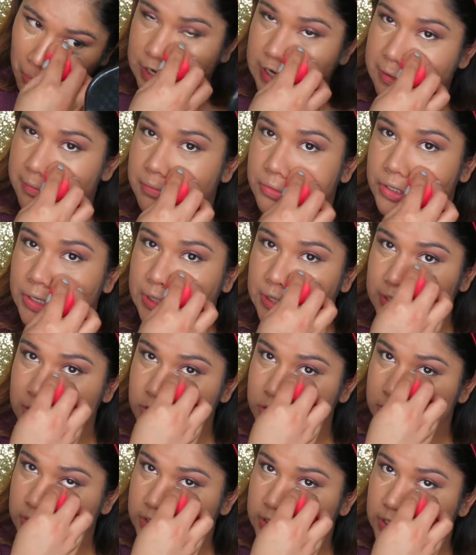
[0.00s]
And I'm really
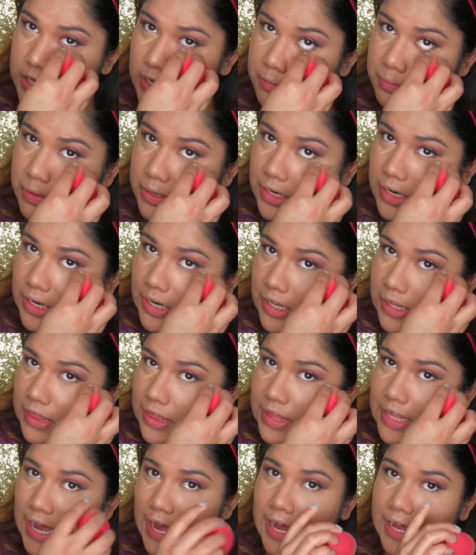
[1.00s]
just keeping it
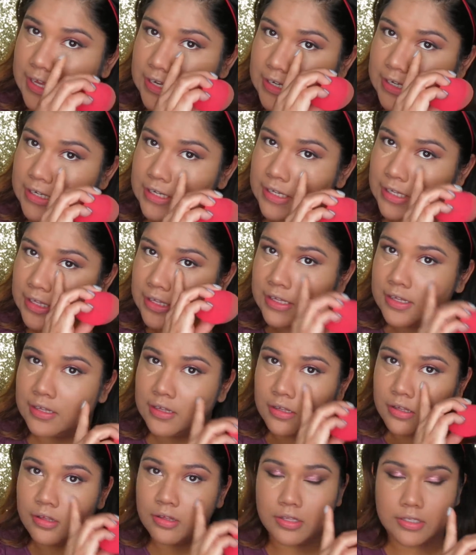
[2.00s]
in that
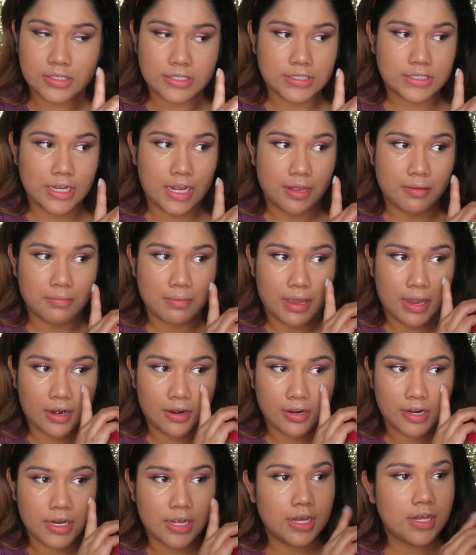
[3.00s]
same
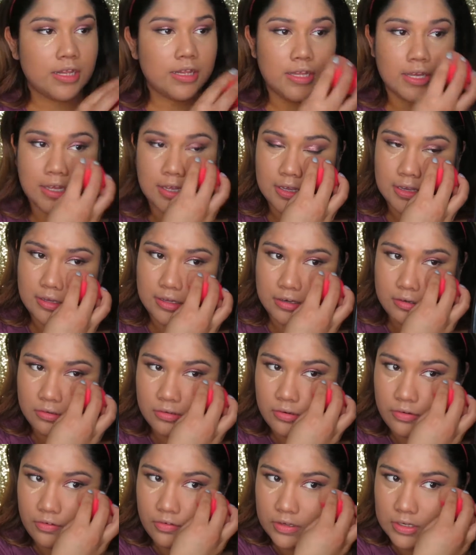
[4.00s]
area. Like I
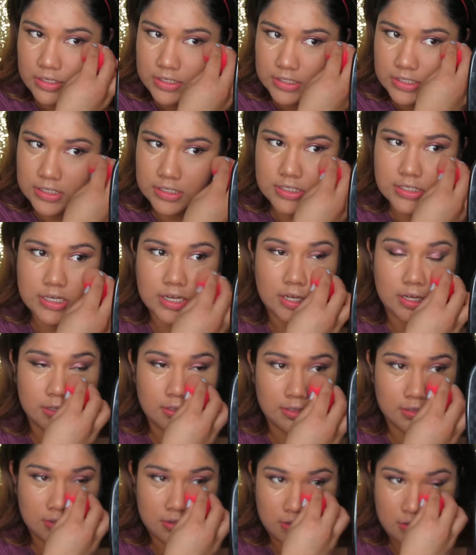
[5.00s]
don't know if you guys can
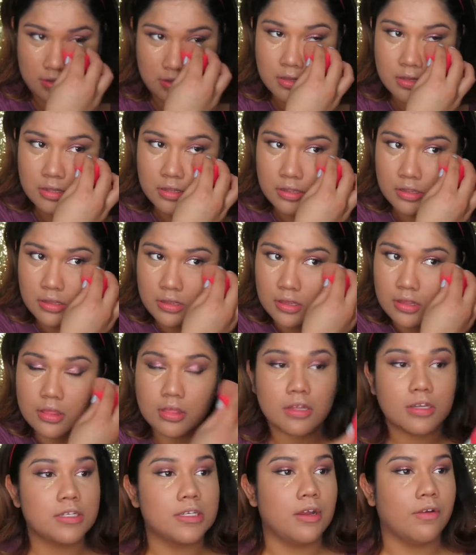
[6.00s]
tell
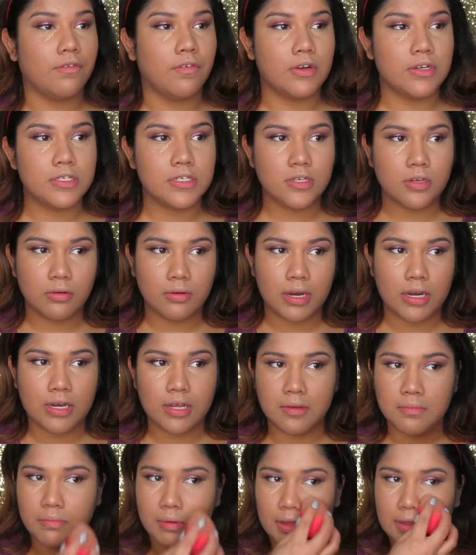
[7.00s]
the difference
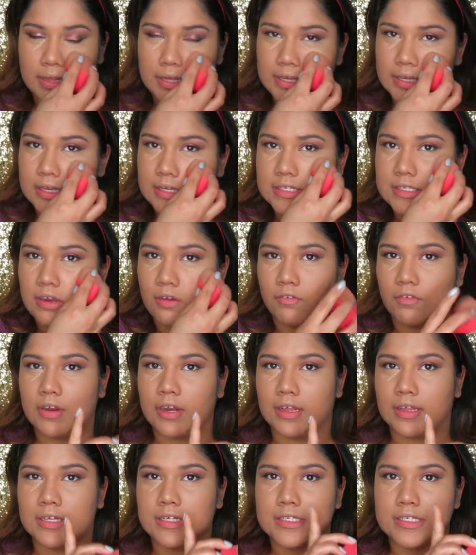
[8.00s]
already, but like it
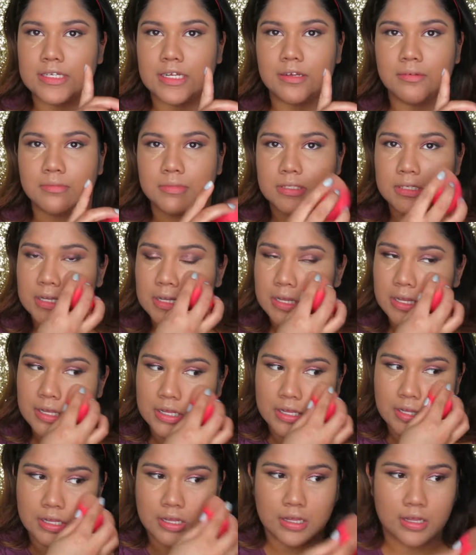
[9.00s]
definitely seems
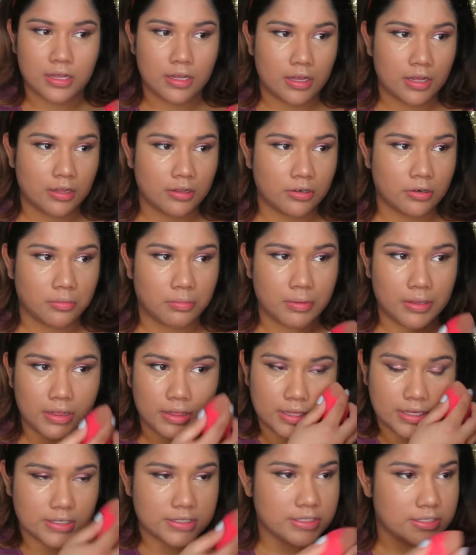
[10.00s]
a little
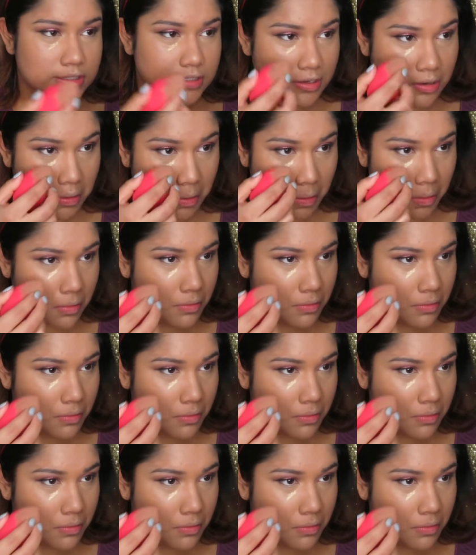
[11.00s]
bit less